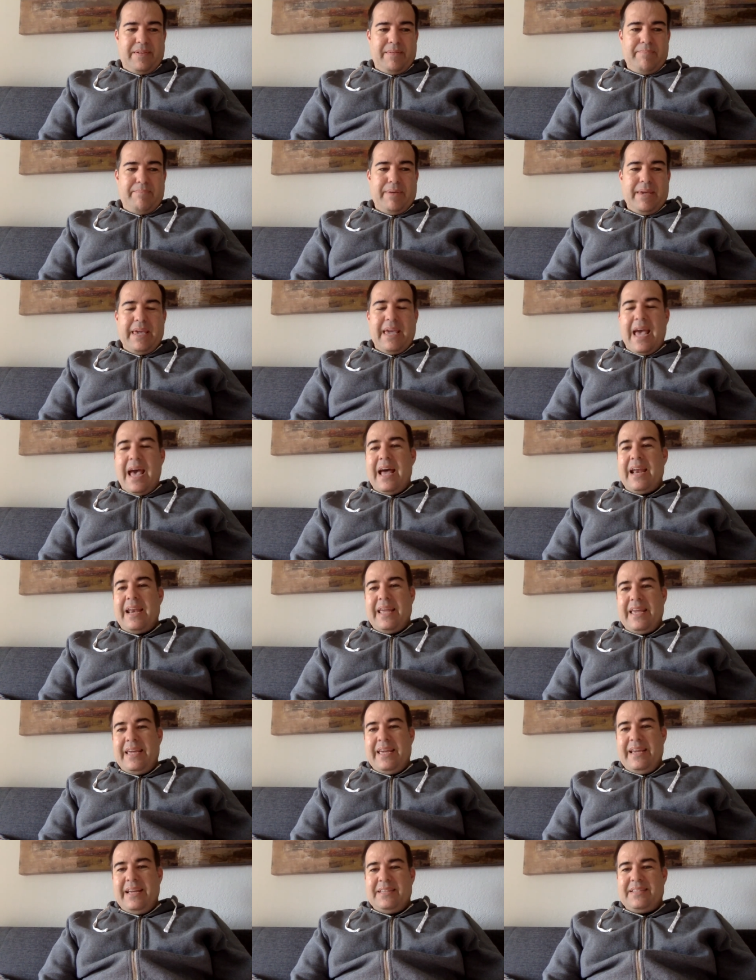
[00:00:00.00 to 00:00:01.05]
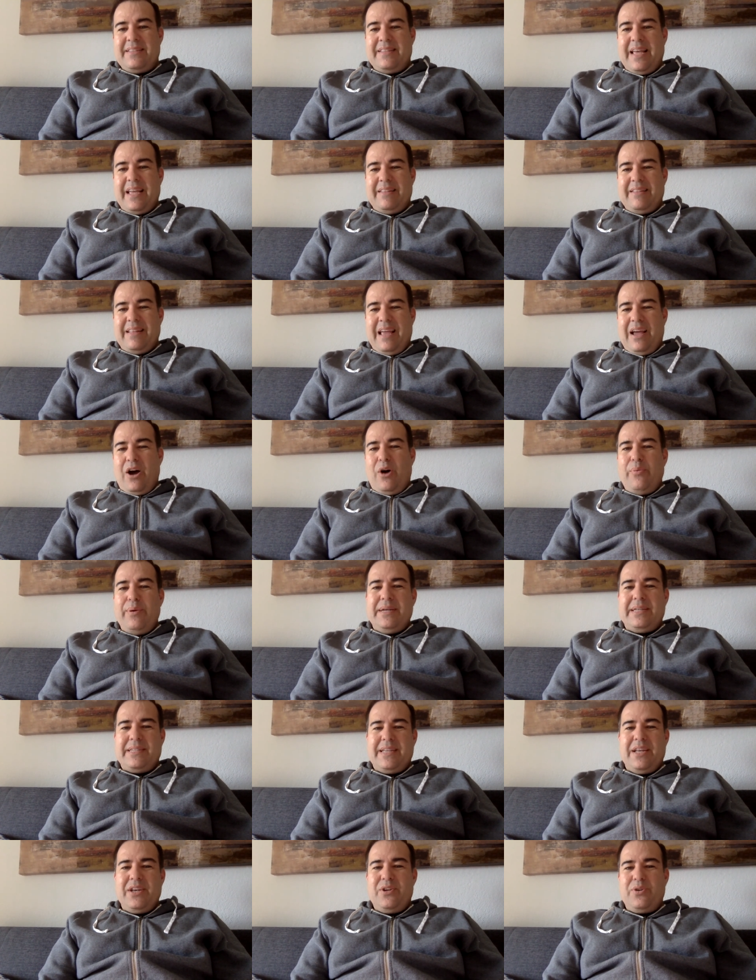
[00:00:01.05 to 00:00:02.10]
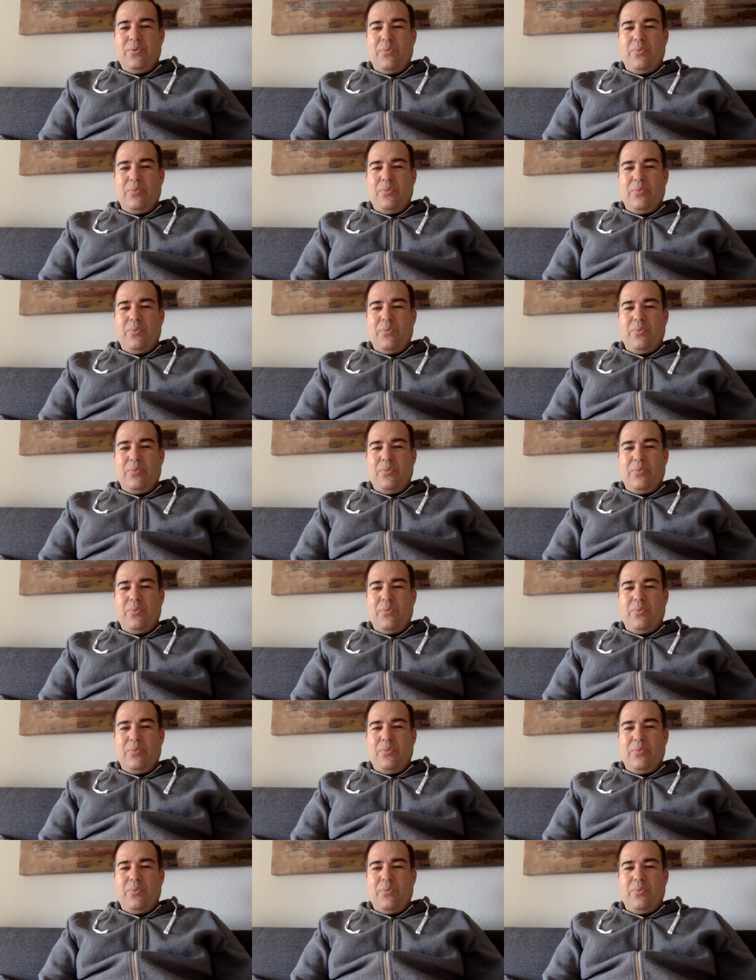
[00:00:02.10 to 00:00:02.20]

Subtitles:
be at ease, and they always tend to